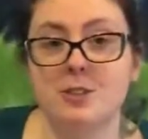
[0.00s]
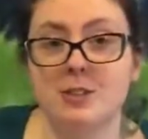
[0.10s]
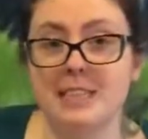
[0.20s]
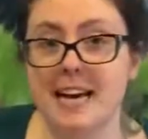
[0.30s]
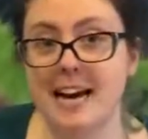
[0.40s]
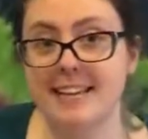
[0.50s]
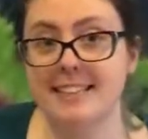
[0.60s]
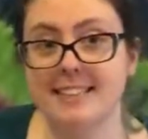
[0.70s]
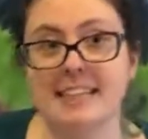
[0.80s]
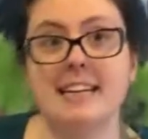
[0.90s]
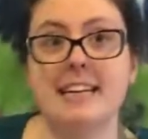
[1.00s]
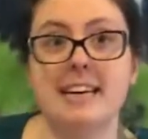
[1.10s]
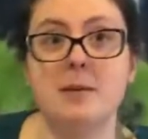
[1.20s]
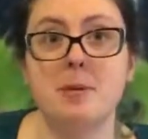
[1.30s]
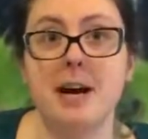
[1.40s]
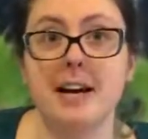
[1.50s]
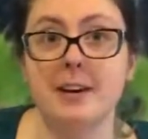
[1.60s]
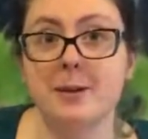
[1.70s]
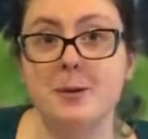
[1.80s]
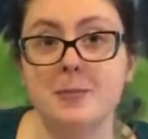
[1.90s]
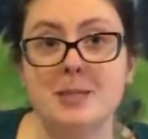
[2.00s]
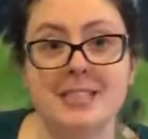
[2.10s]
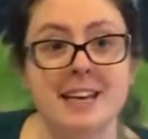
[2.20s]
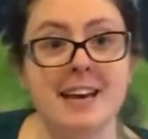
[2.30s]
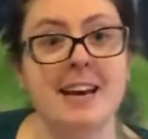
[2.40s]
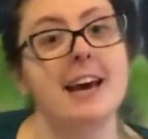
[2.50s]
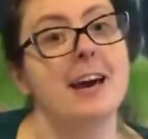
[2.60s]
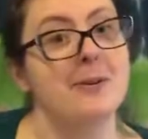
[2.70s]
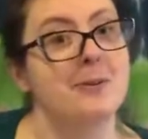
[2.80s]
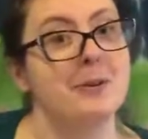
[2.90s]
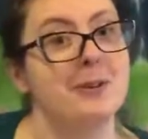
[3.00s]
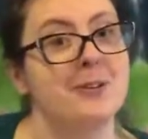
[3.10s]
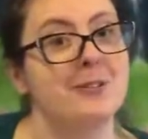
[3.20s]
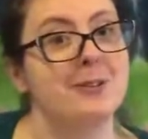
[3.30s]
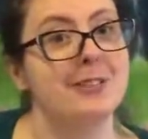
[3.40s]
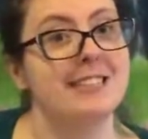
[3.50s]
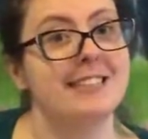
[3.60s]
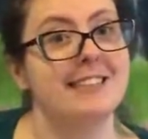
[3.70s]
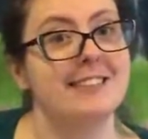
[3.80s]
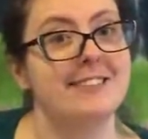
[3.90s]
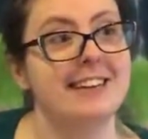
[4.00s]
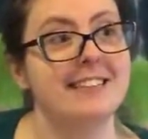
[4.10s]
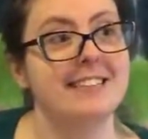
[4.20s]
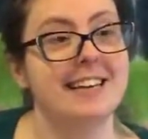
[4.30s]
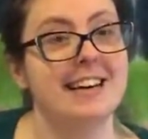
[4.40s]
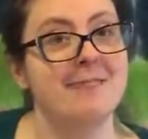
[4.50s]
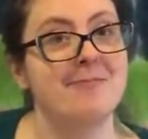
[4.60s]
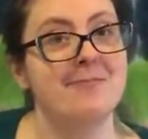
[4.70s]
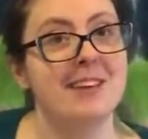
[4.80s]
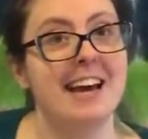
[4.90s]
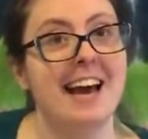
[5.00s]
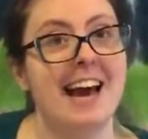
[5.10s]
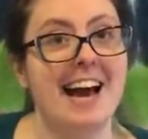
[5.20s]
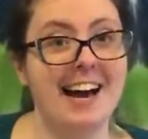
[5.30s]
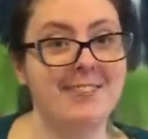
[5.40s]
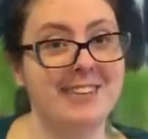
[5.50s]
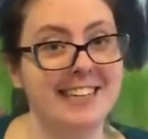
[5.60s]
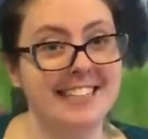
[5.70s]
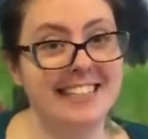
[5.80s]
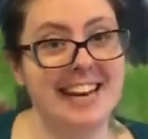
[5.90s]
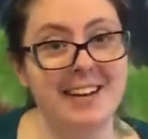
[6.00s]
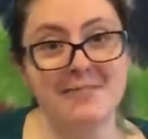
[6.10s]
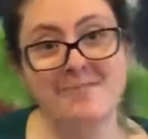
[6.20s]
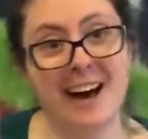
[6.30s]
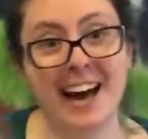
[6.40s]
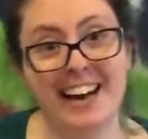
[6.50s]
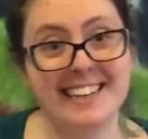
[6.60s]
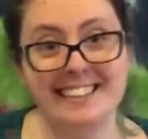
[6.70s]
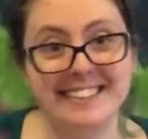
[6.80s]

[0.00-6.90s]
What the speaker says: You can tag us at Camp High Hopes, and we'll look forward to seeing you next time. Have a great day. Bye.